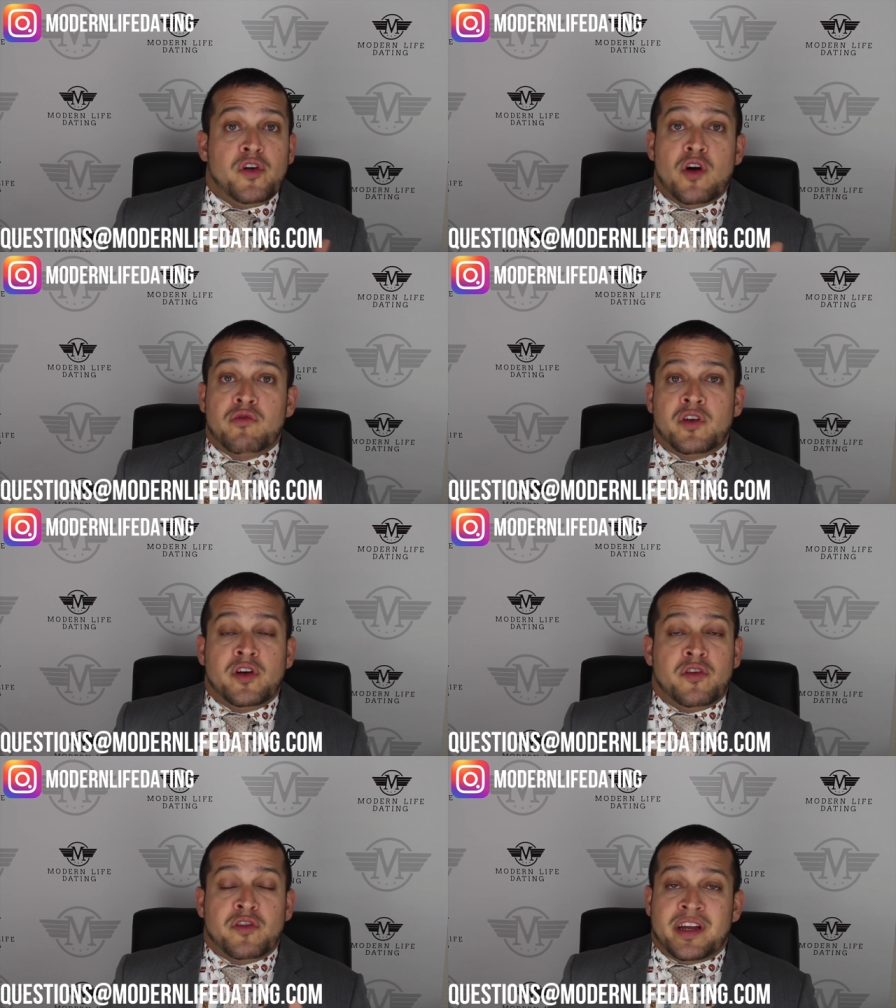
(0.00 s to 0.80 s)
and over and
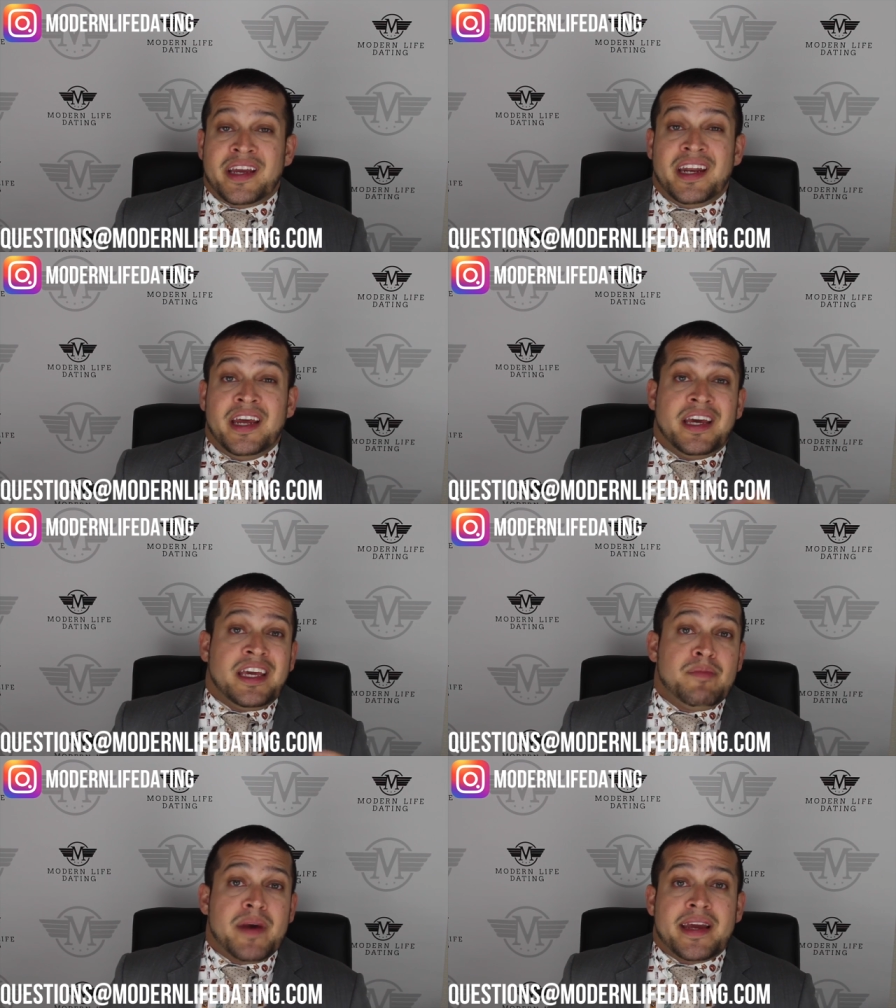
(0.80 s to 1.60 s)
over again.
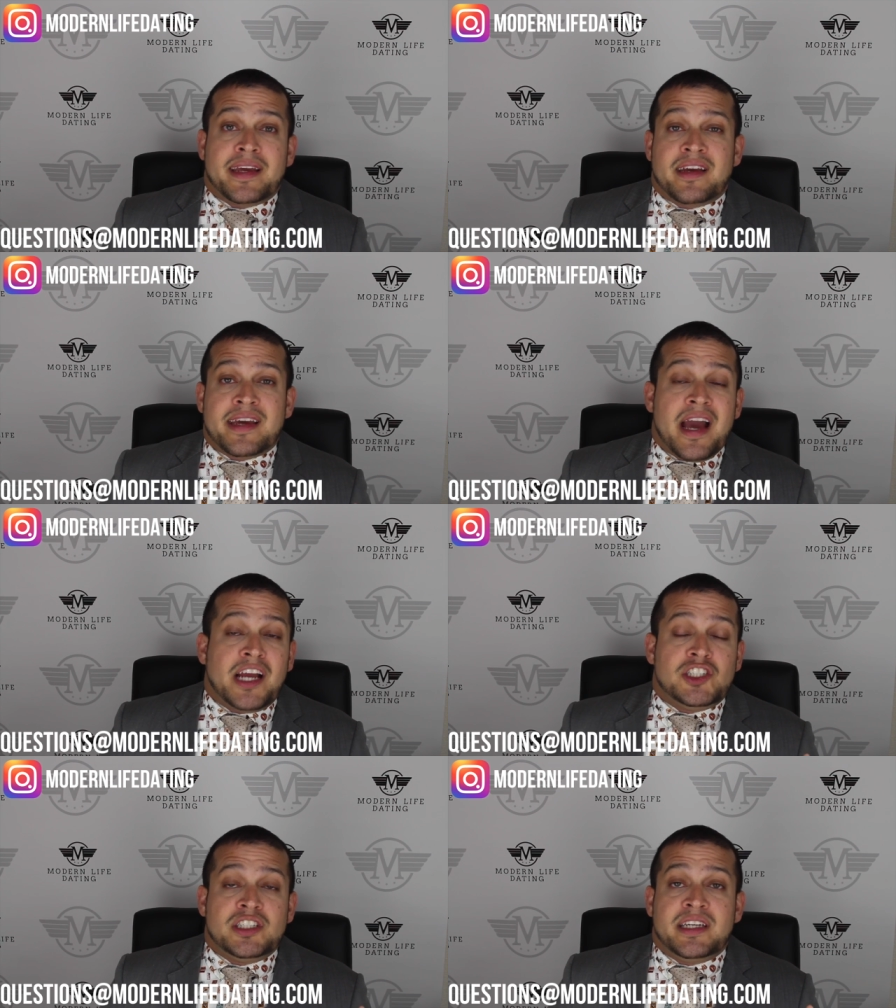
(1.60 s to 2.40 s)
He might
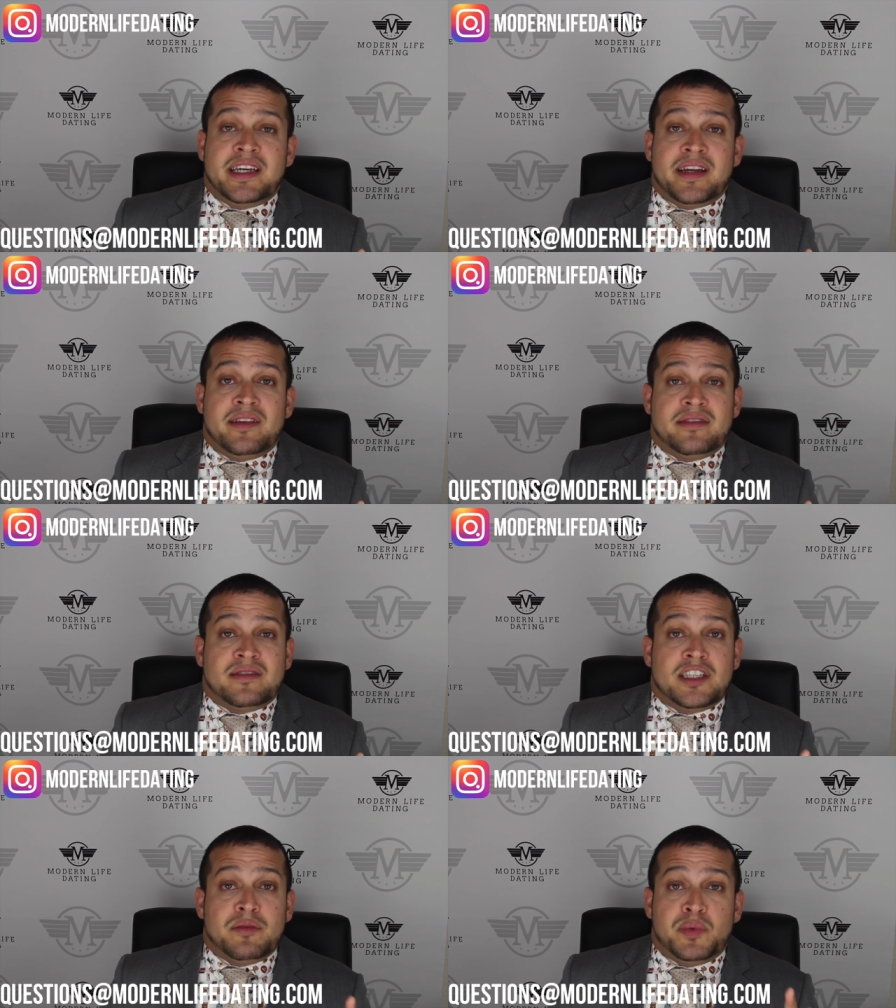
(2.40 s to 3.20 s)
casually get
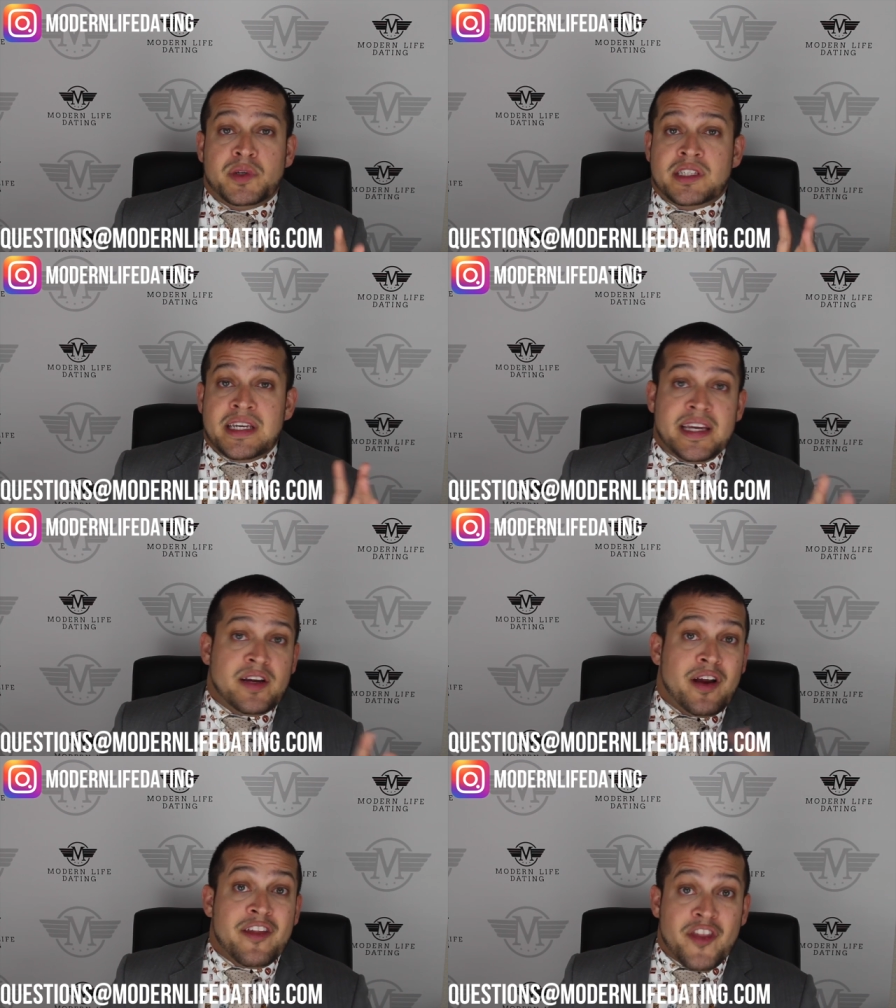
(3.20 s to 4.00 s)
some pussy
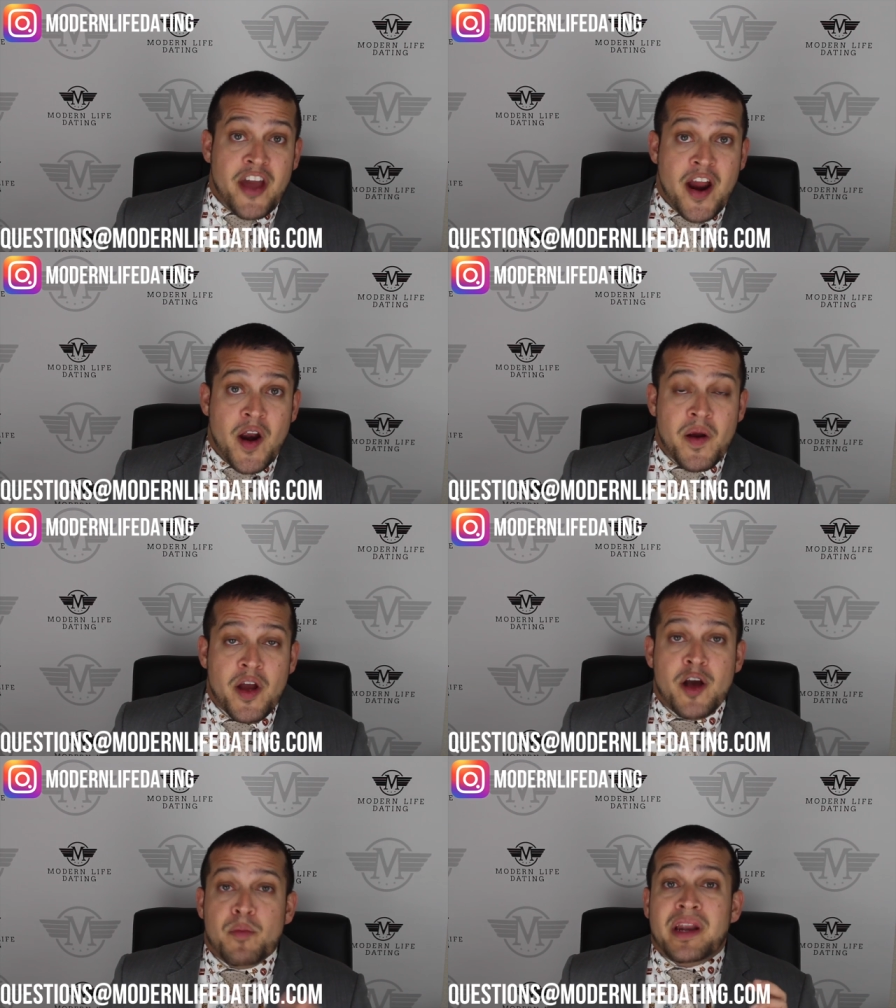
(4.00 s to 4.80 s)
here and there,
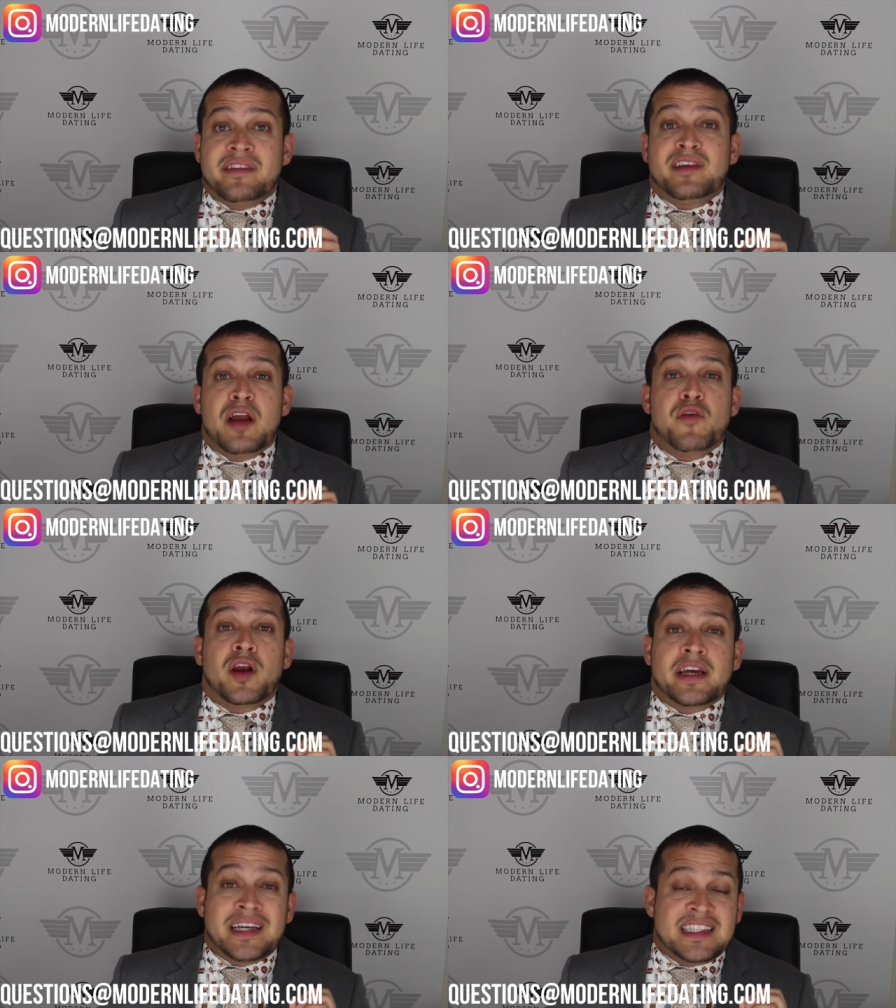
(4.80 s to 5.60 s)
but it's never
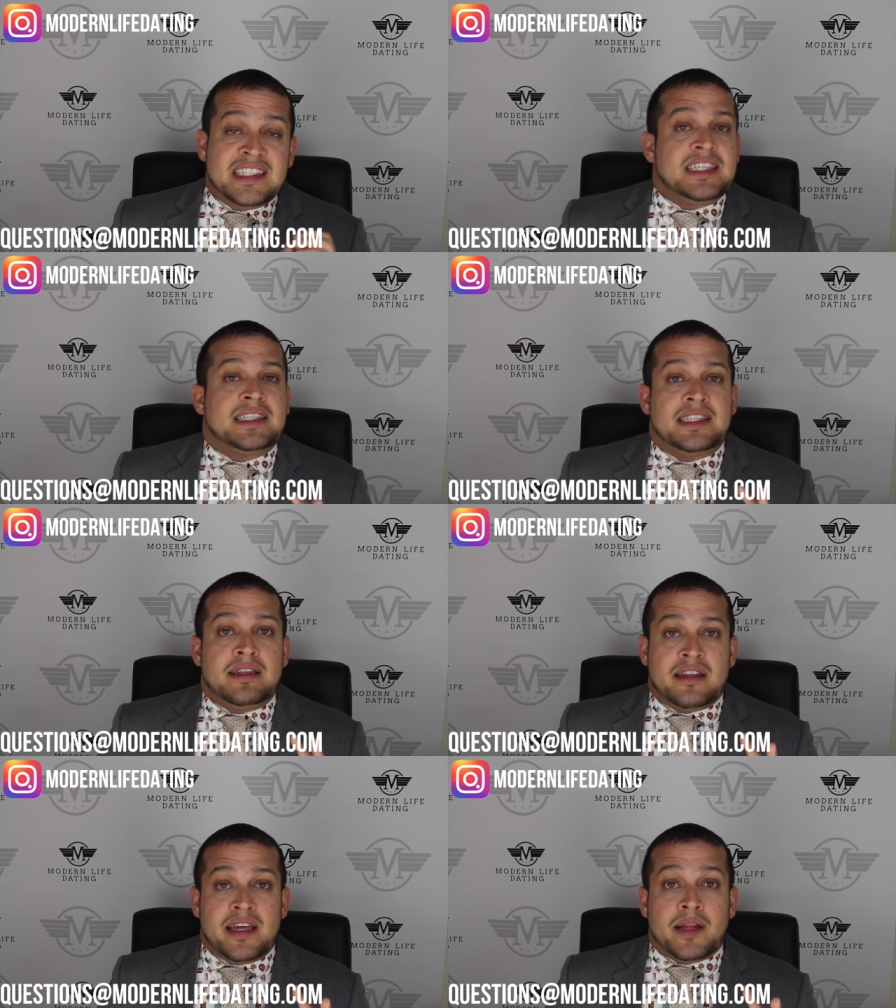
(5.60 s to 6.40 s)
on a
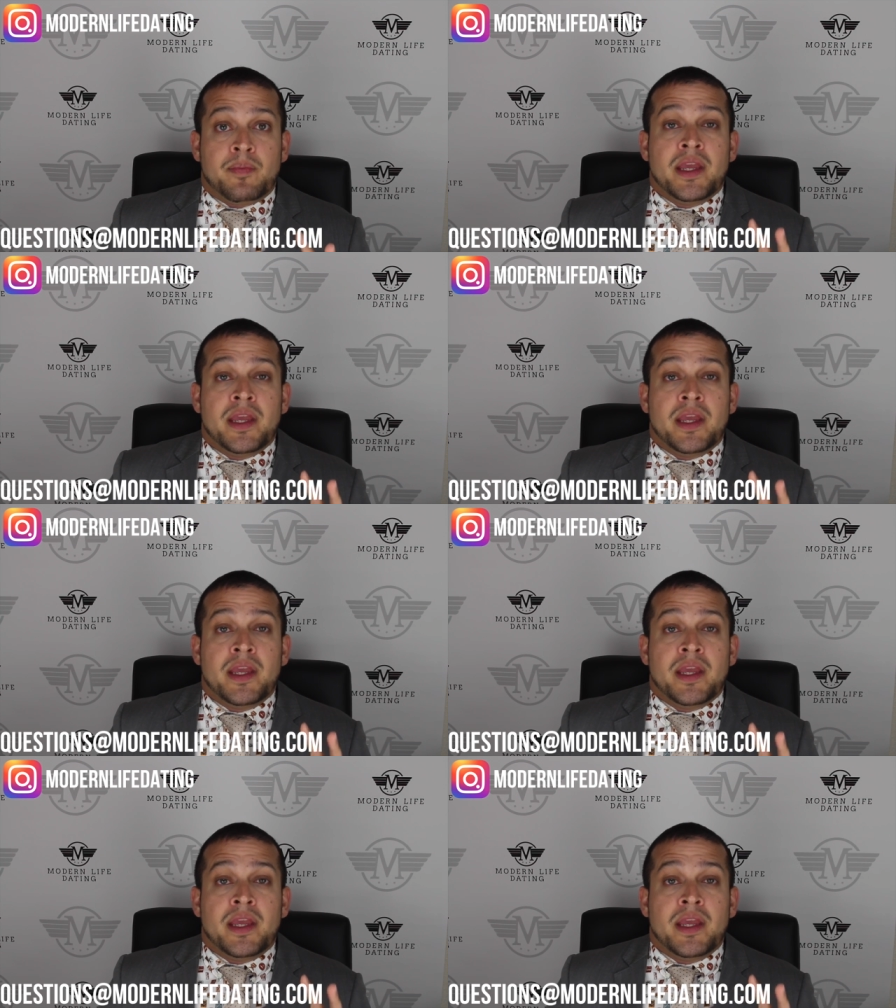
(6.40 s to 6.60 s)
consistent thing.